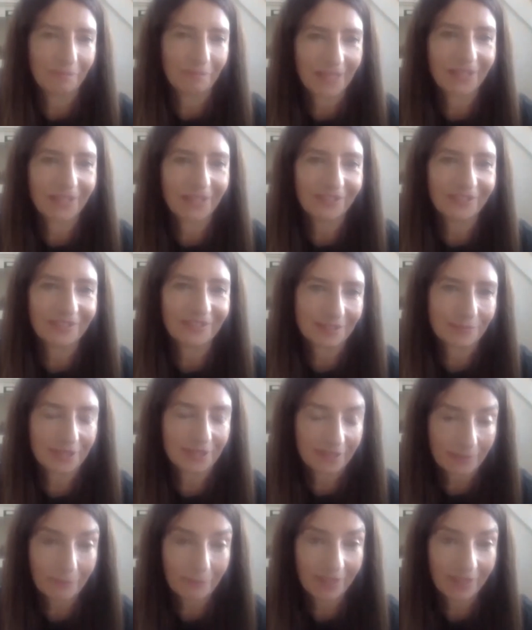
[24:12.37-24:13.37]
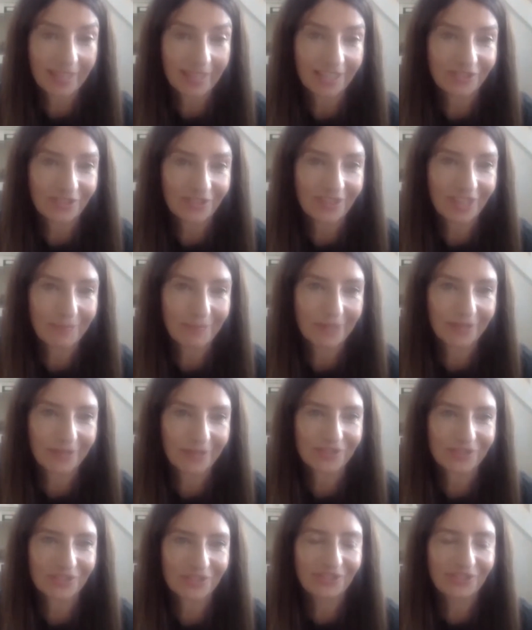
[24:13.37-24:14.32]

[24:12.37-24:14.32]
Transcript: parents, with each of their parents,